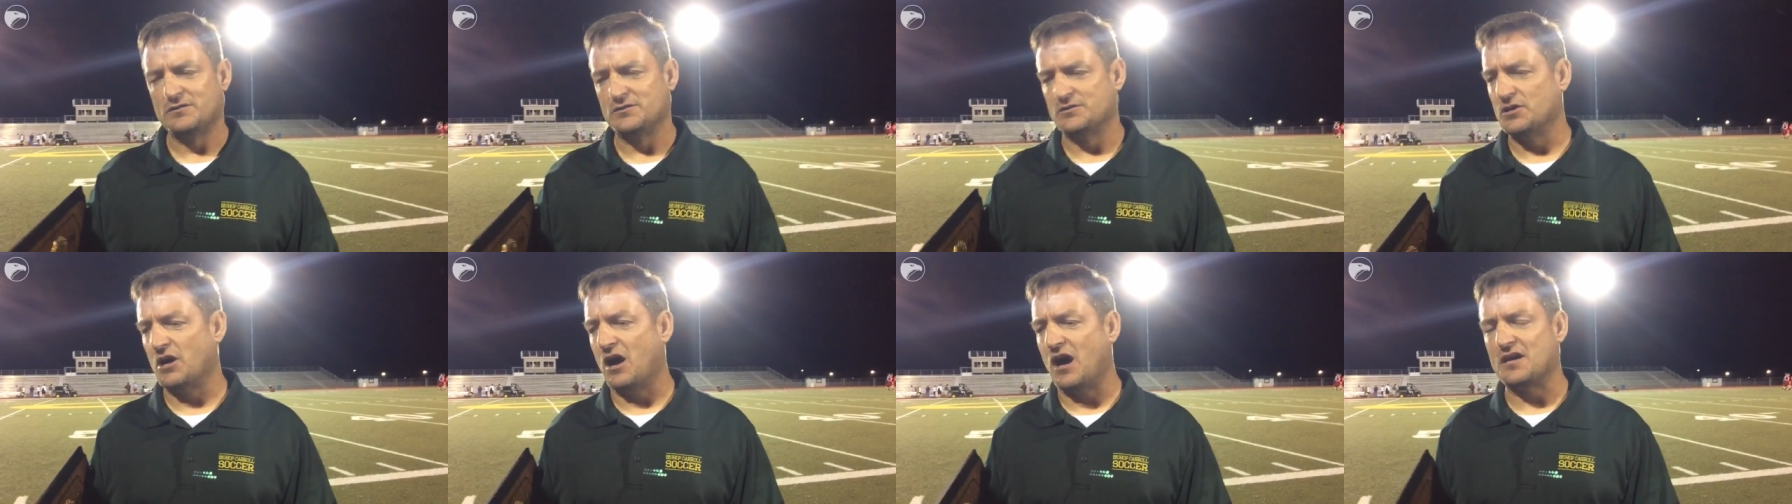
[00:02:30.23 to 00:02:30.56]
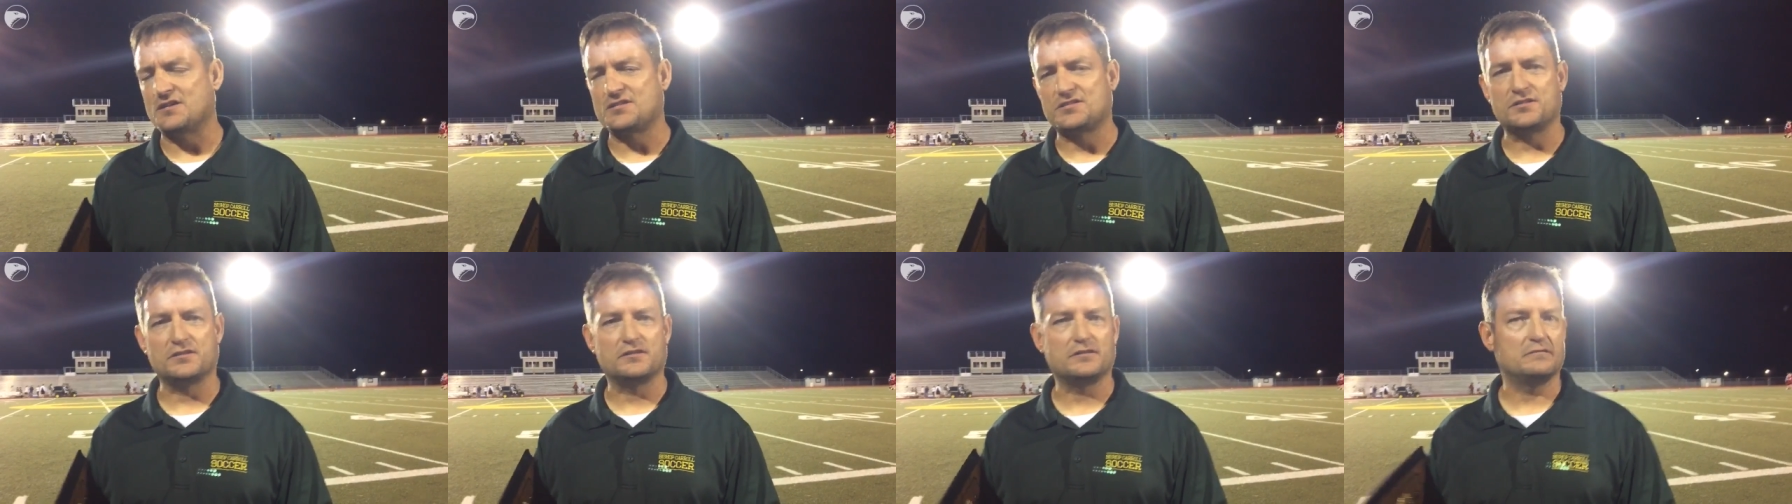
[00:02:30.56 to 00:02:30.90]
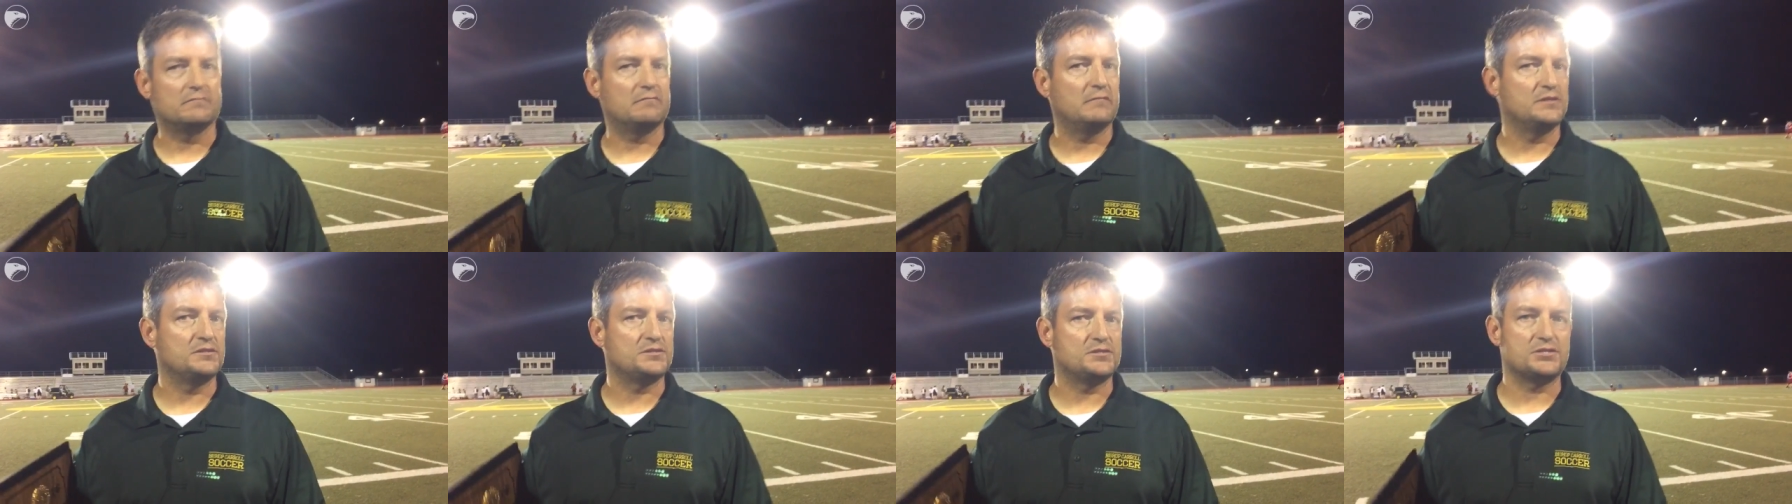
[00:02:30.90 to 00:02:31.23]

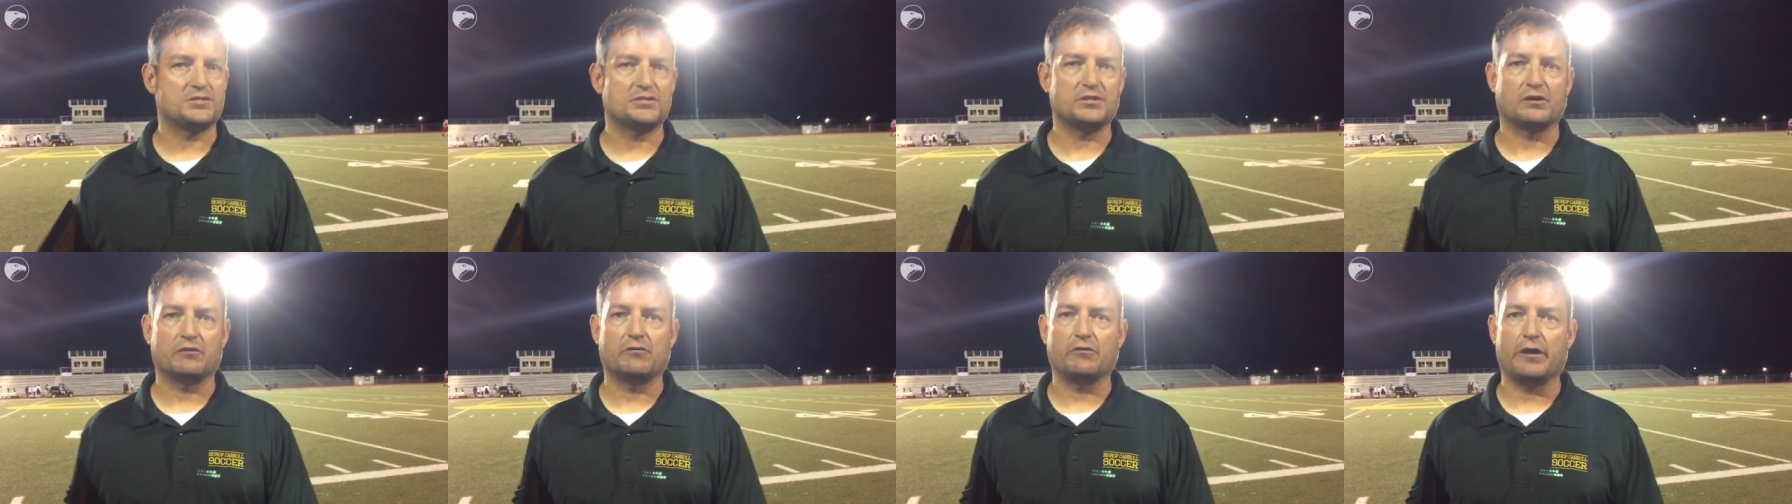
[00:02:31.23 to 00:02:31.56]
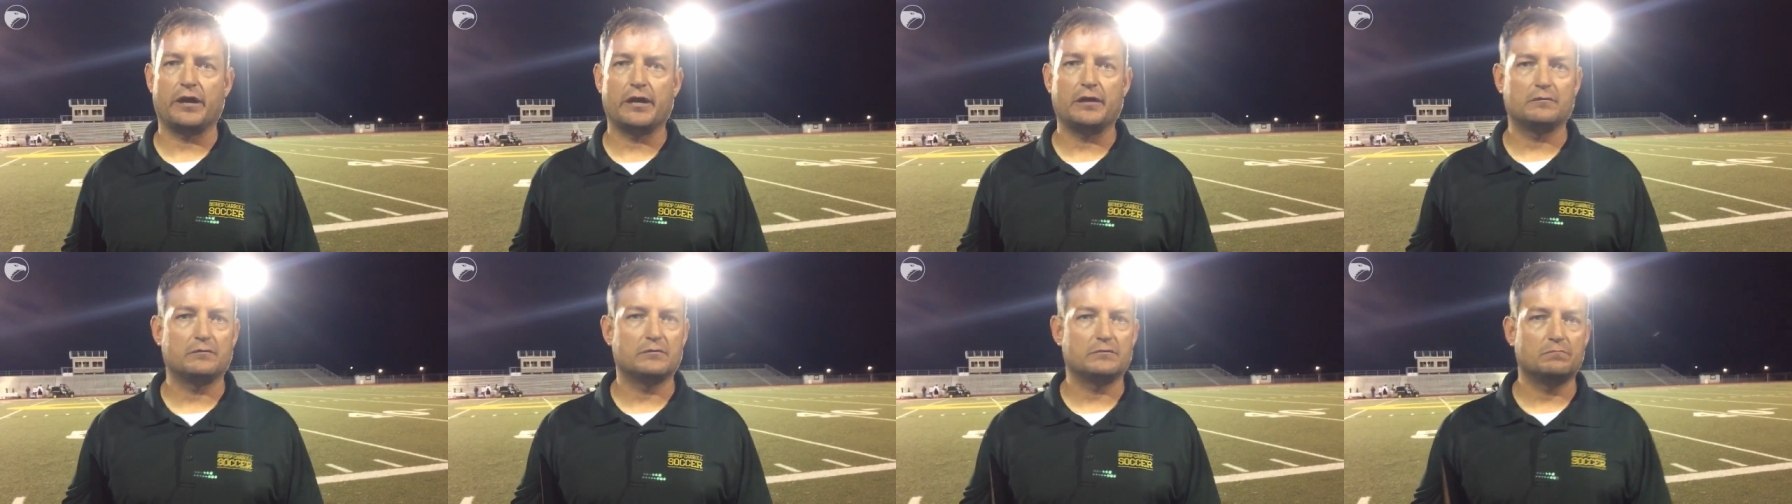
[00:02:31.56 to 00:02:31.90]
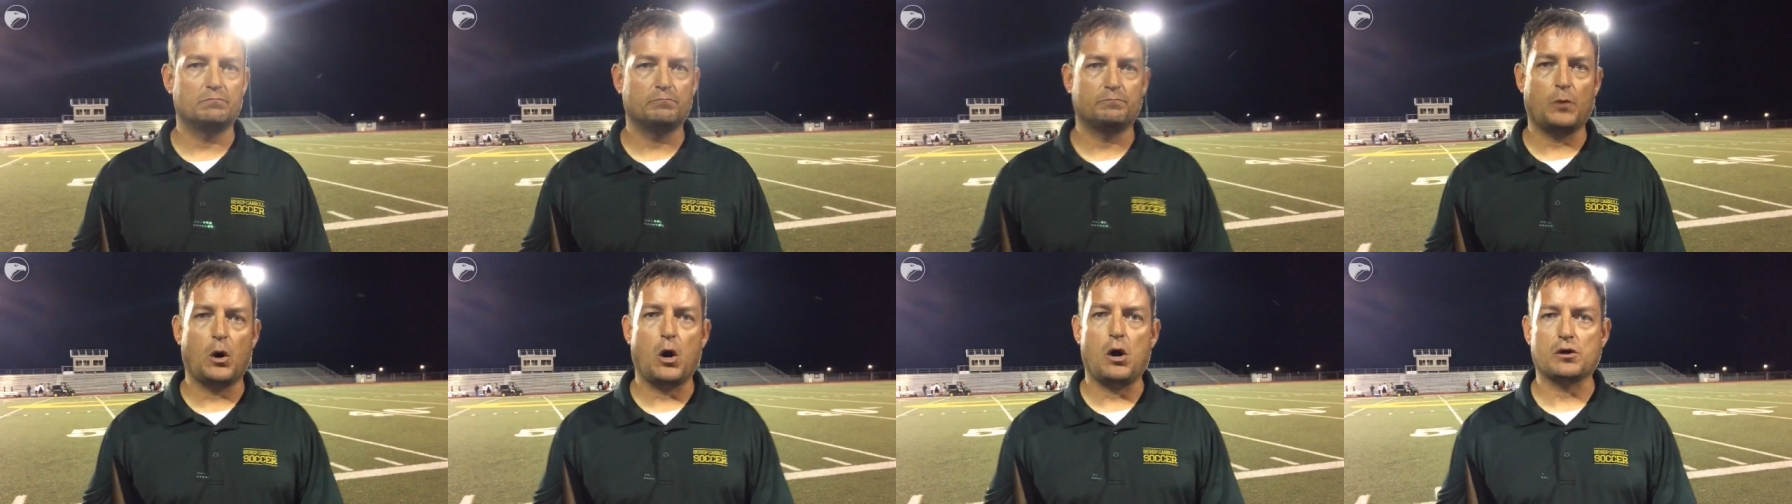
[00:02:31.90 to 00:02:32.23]
Dawson is just a great
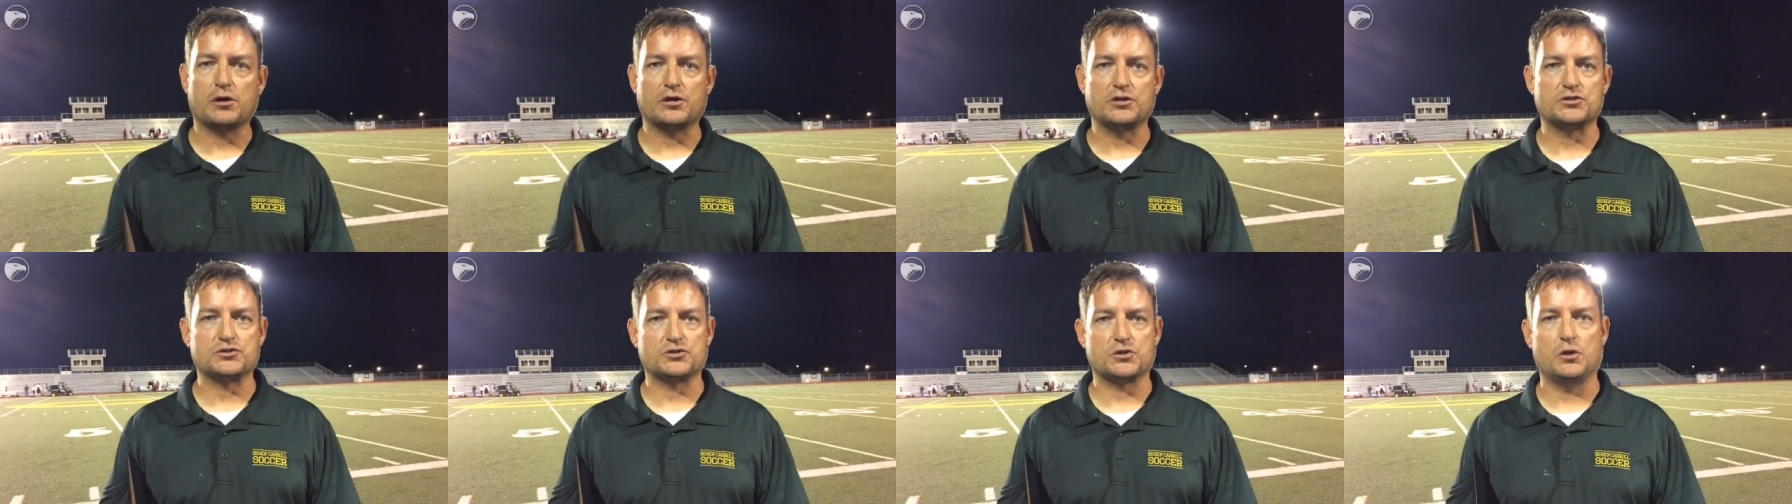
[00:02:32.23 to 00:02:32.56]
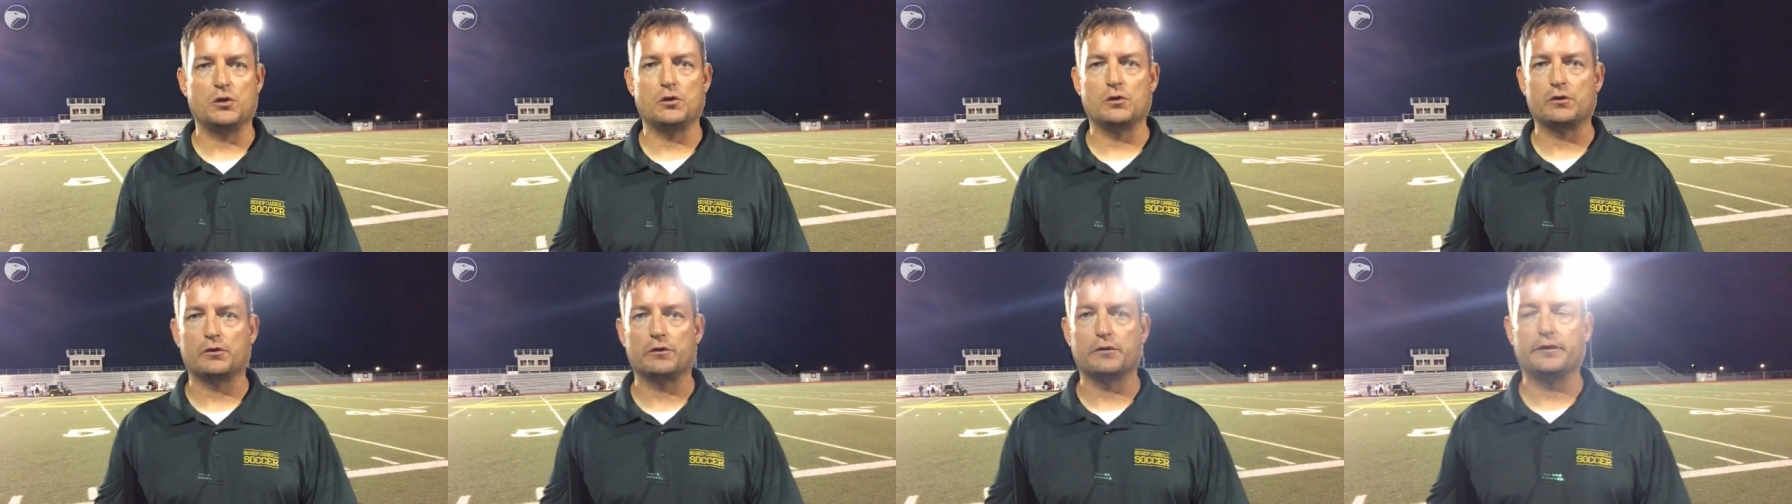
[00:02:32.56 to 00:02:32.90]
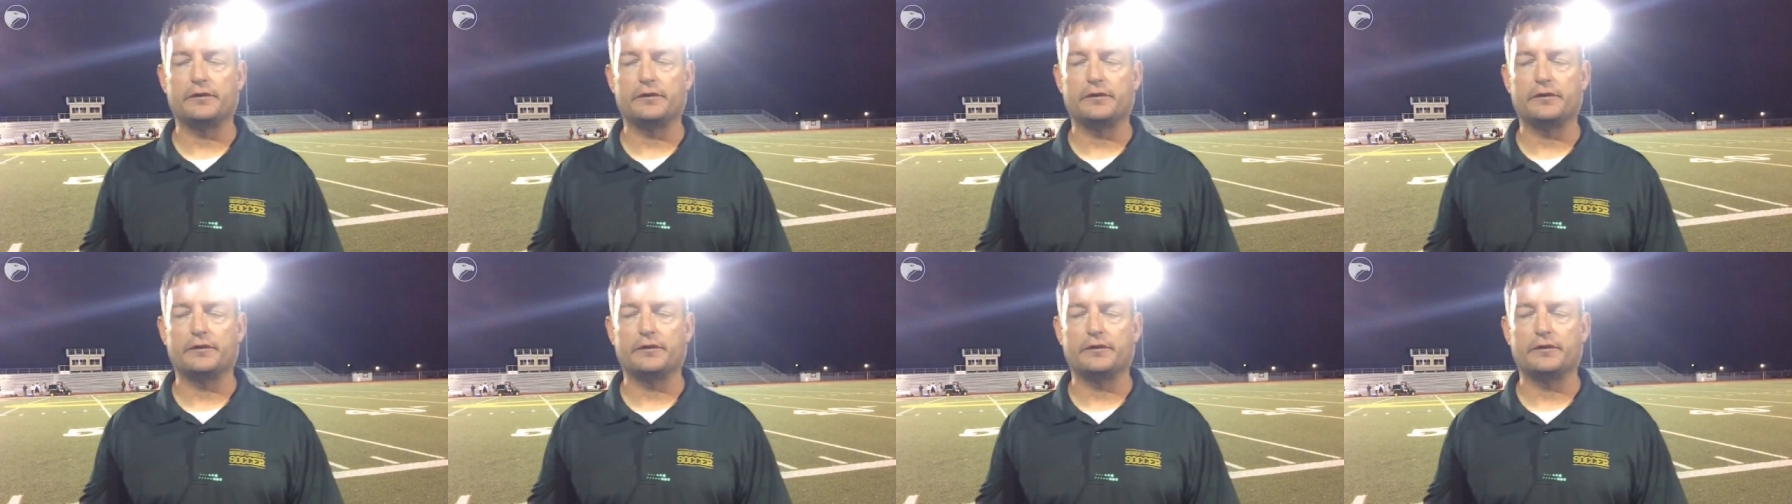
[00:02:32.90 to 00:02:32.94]
ball controller,